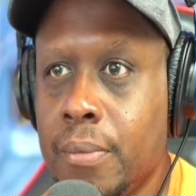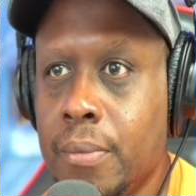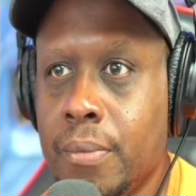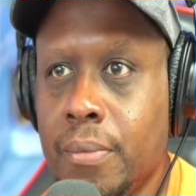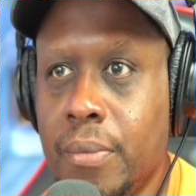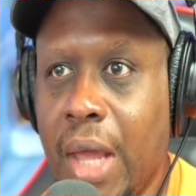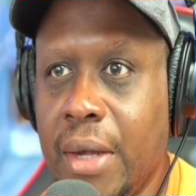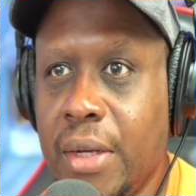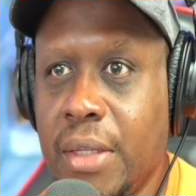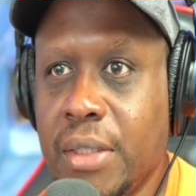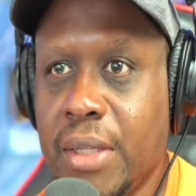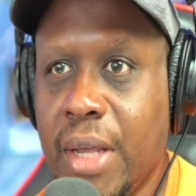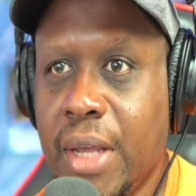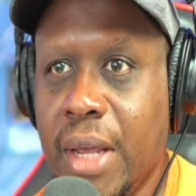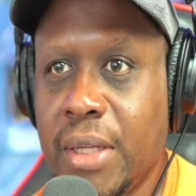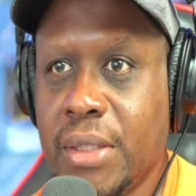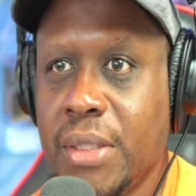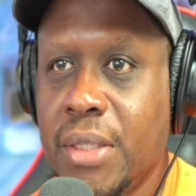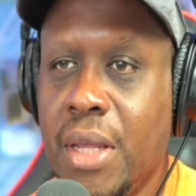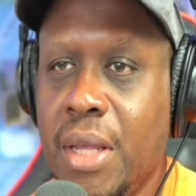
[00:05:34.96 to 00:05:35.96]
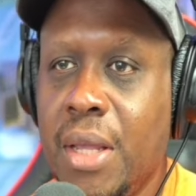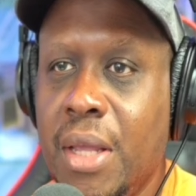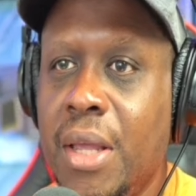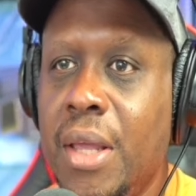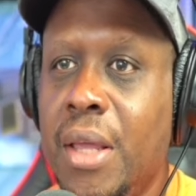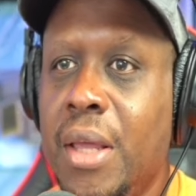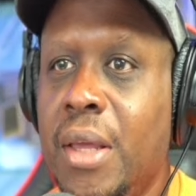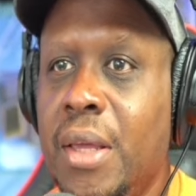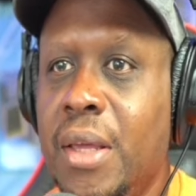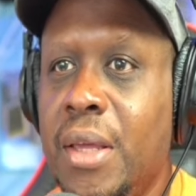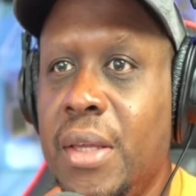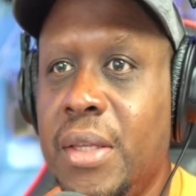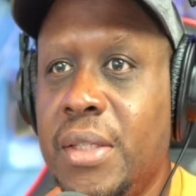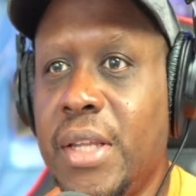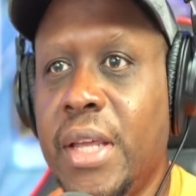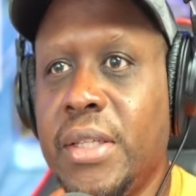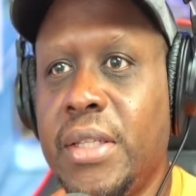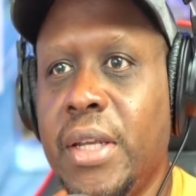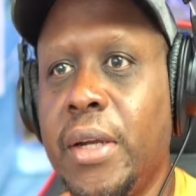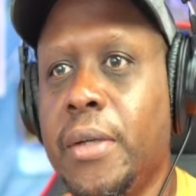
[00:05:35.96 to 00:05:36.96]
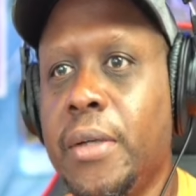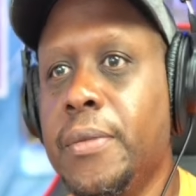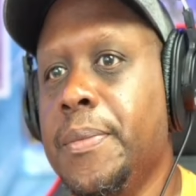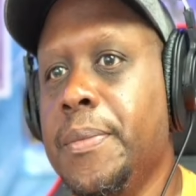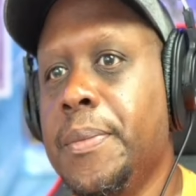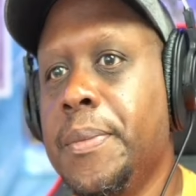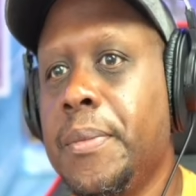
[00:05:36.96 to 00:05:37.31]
not in this case. It says here,